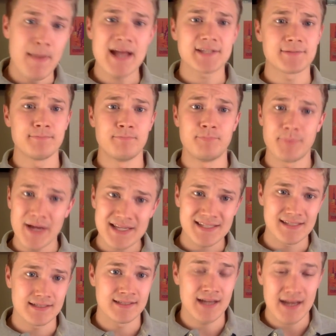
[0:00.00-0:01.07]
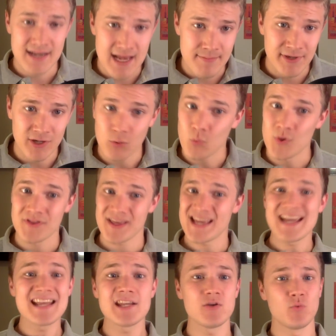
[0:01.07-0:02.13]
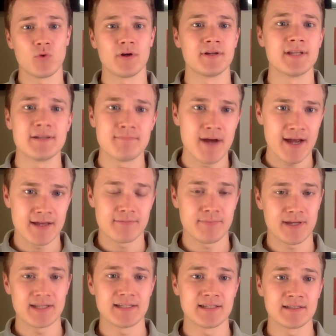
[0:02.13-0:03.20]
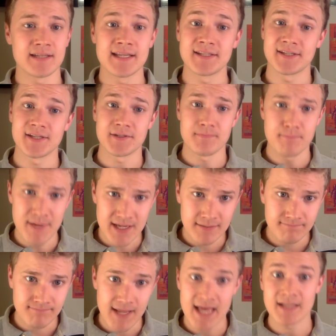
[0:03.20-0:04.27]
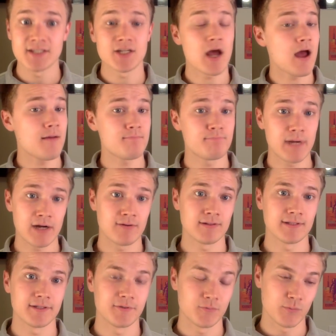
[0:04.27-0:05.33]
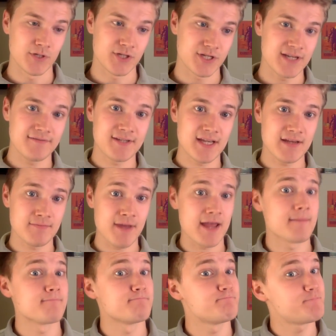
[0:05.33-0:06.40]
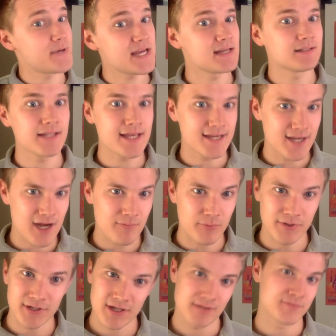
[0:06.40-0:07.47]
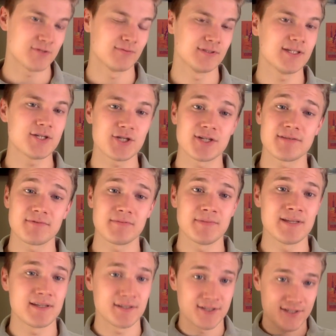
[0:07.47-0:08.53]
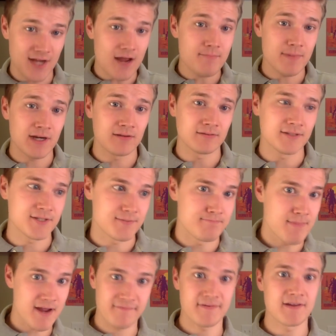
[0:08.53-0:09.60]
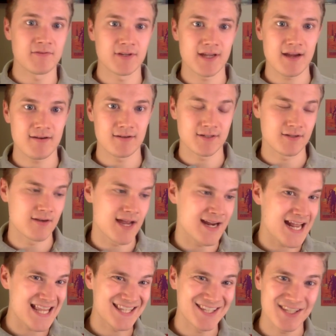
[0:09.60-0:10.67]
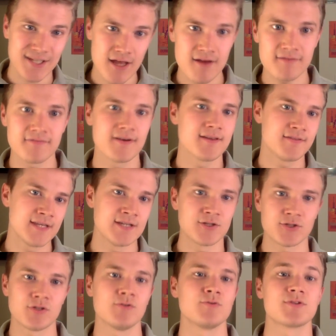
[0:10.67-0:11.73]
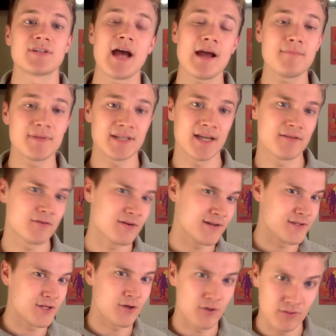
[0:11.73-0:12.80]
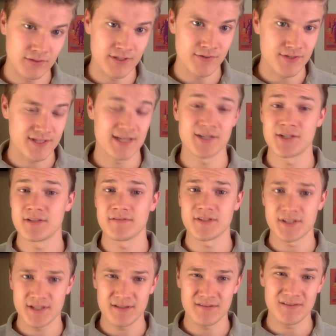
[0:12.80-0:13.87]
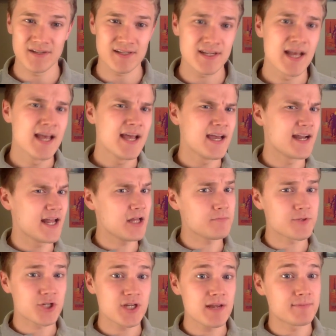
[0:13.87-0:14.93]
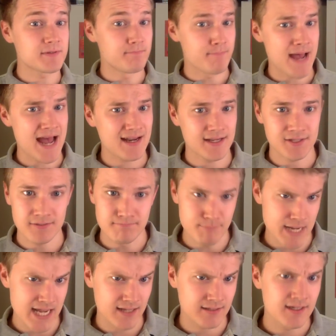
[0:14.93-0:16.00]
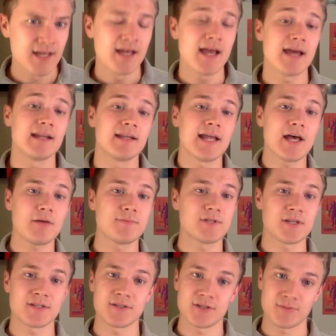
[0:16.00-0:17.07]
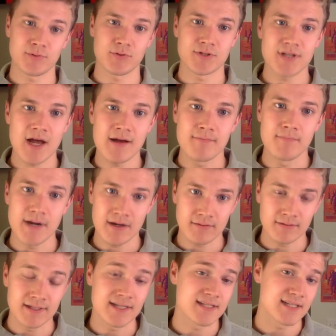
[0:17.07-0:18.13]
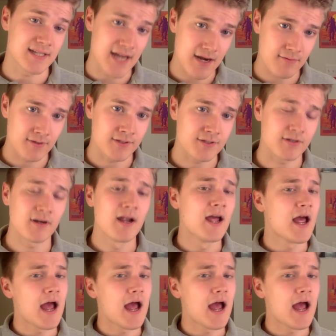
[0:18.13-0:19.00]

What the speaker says: Matt's best dynamic with anyone, in my opinion, is his men and Tom Marilyn, which gives him a big leg up when it comes to relationship to me, because Tom Marilyn's my favorite character, and I love these two's time together in the earlier stages of the series. It helps shape Mat as a man, and it helps us explore Tom Marilyn as a character.